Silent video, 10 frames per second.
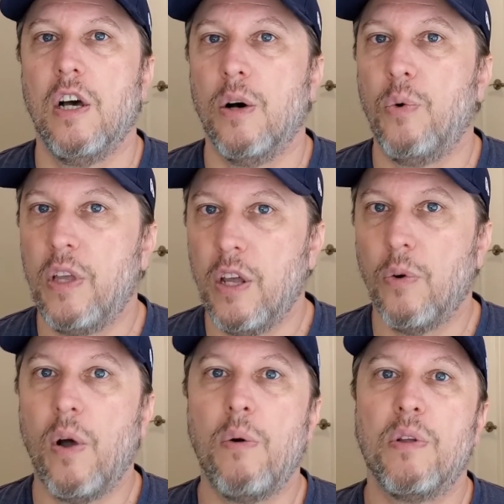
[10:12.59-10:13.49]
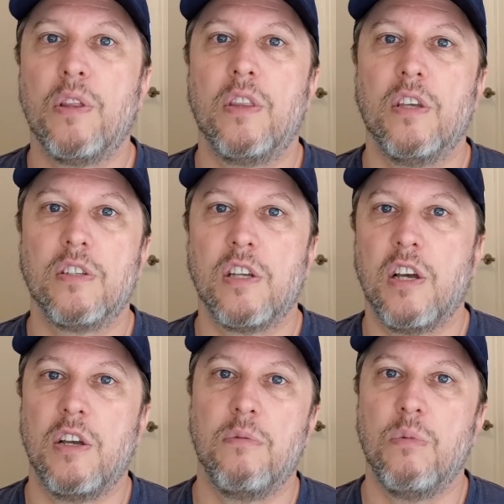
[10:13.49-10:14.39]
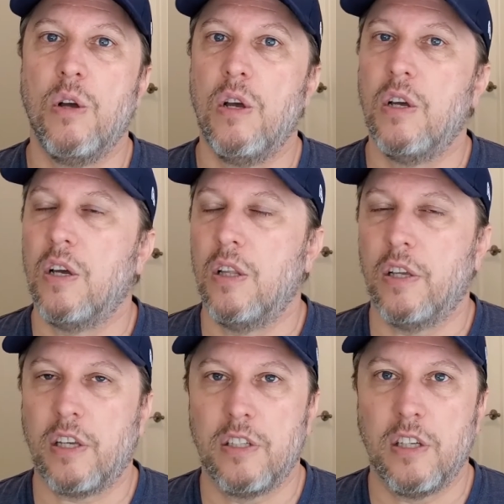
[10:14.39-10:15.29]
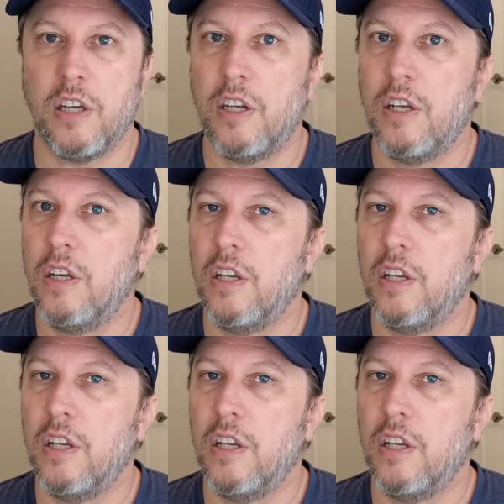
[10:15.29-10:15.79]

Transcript: We get away with it this time. Like I said,